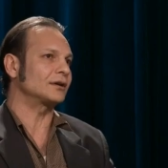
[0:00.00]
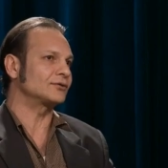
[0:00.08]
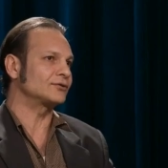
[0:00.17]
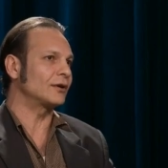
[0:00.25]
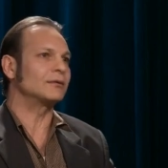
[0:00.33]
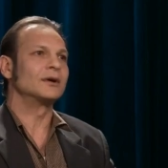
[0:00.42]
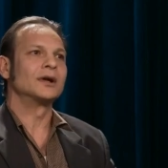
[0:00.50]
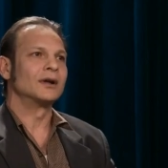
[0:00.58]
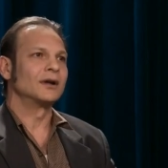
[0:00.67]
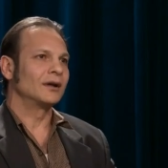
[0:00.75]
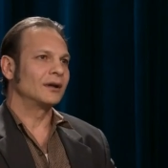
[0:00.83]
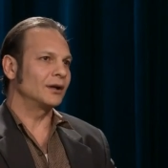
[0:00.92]
so
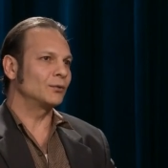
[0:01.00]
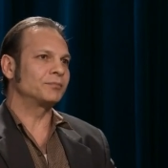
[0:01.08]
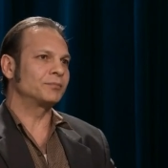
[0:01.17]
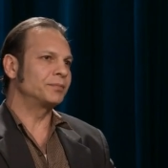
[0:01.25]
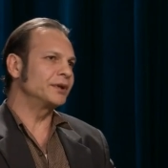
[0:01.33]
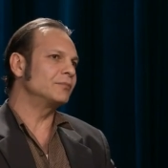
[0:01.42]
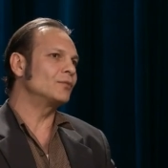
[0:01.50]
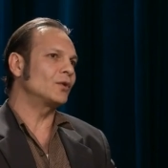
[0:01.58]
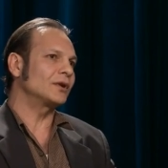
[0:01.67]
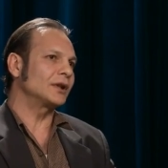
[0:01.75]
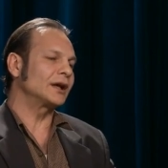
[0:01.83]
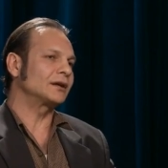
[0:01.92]
it would be
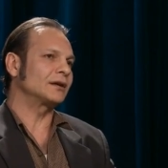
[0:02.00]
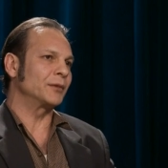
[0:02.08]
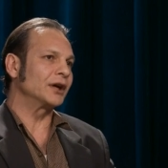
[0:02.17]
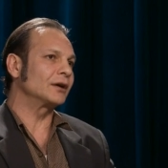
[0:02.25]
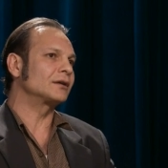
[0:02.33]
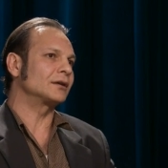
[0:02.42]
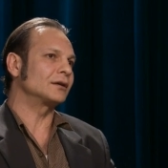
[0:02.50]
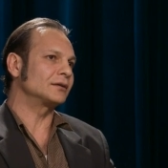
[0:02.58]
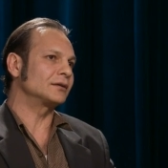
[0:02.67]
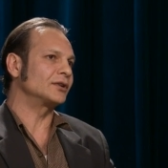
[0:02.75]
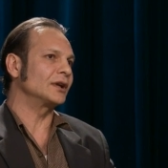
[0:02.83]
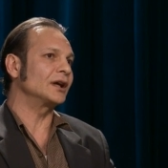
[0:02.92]
more like America
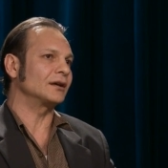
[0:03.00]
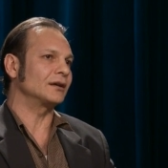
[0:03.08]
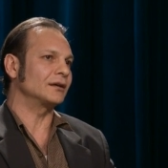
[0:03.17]
today.